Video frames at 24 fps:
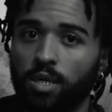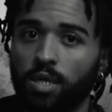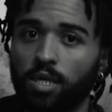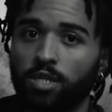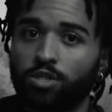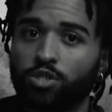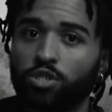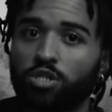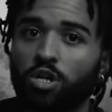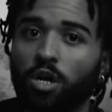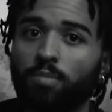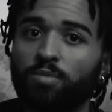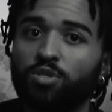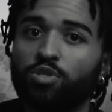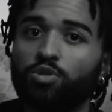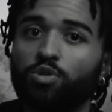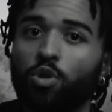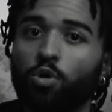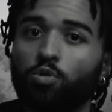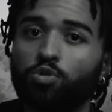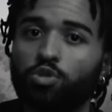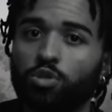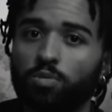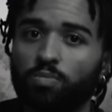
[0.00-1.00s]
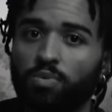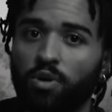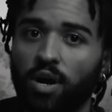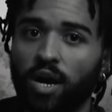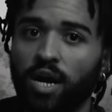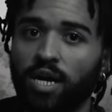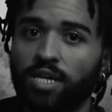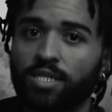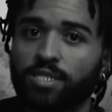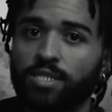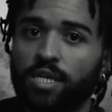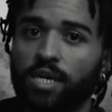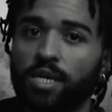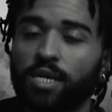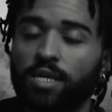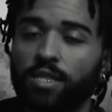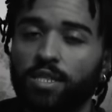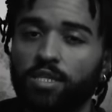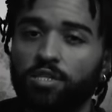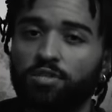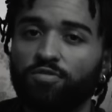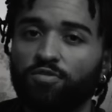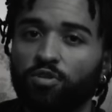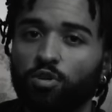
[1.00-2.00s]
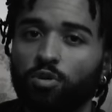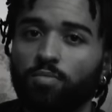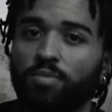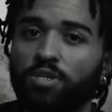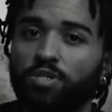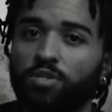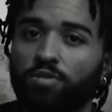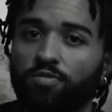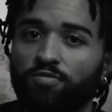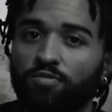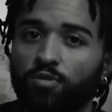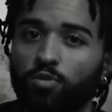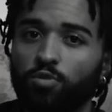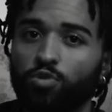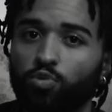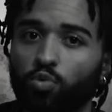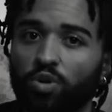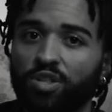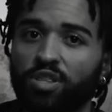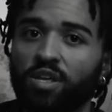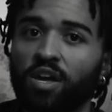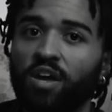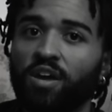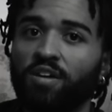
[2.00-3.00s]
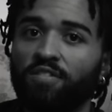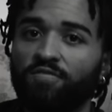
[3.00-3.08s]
It should come as no surprise. This film is infused with